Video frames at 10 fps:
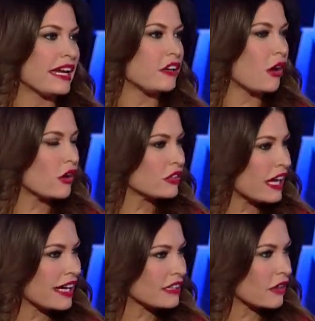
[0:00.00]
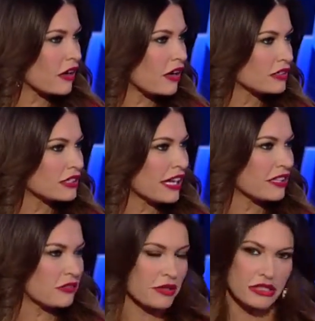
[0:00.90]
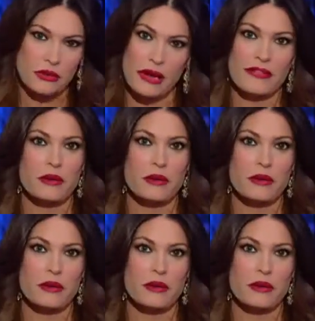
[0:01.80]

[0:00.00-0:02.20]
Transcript: and all night long until I had threatened to go out